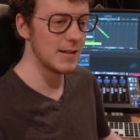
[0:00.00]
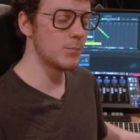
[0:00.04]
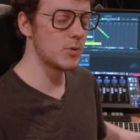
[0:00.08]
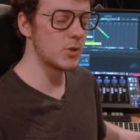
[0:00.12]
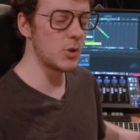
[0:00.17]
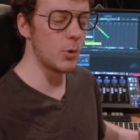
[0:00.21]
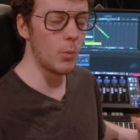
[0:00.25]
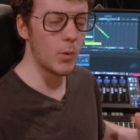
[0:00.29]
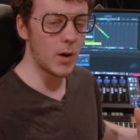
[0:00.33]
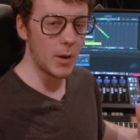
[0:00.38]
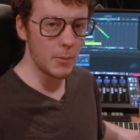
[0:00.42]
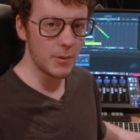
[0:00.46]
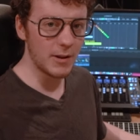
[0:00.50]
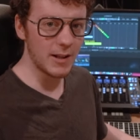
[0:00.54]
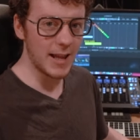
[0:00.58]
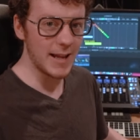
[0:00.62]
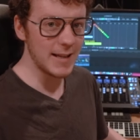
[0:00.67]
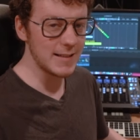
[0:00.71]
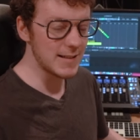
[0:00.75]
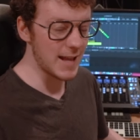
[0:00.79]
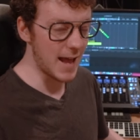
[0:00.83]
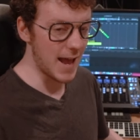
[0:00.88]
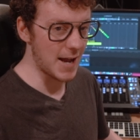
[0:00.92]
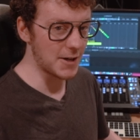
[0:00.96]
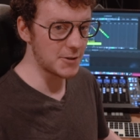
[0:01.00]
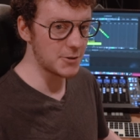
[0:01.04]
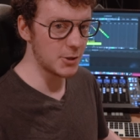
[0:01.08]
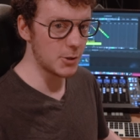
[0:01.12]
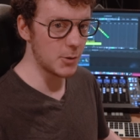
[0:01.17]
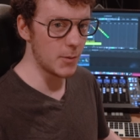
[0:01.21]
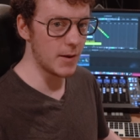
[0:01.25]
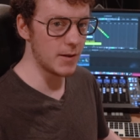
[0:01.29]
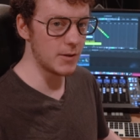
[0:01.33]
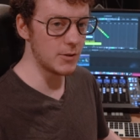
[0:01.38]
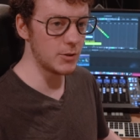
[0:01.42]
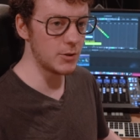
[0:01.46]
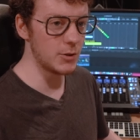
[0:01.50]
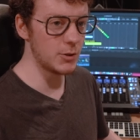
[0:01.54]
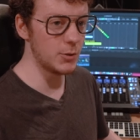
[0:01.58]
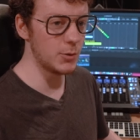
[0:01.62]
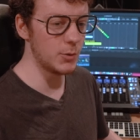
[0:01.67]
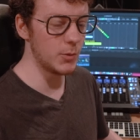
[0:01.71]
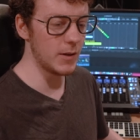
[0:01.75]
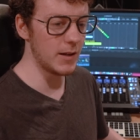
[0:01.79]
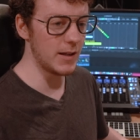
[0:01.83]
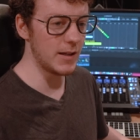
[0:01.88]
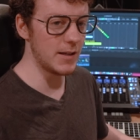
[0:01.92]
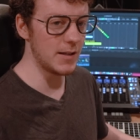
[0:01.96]
So what I would like to actually go ahead and
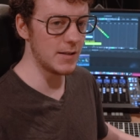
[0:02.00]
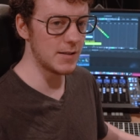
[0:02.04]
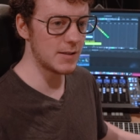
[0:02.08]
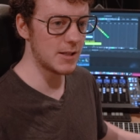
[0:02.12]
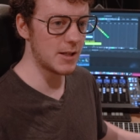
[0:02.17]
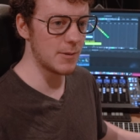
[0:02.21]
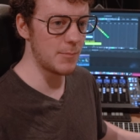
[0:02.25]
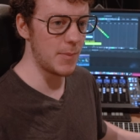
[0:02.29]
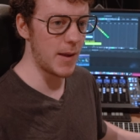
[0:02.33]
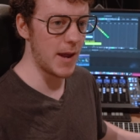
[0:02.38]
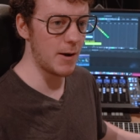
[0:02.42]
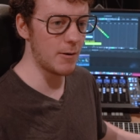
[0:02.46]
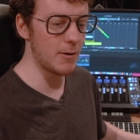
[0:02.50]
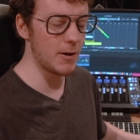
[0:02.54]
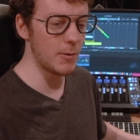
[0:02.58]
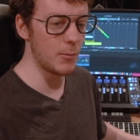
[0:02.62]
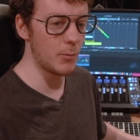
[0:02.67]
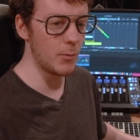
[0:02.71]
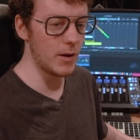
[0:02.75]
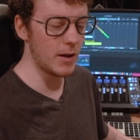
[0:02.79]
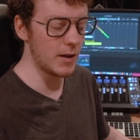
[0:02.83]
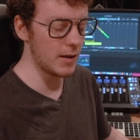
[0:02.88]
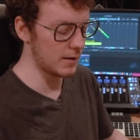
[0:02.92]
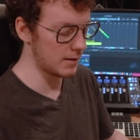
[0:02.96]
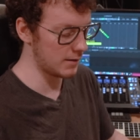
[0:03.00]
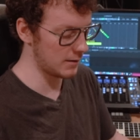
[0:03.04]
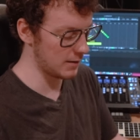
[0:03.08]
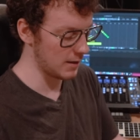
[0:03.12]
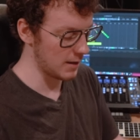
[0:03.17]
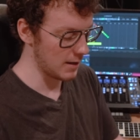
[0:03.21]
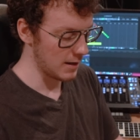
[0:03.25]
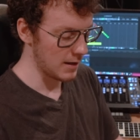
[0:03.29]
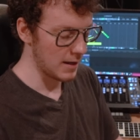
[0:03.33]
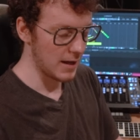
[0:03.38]
do is compare it with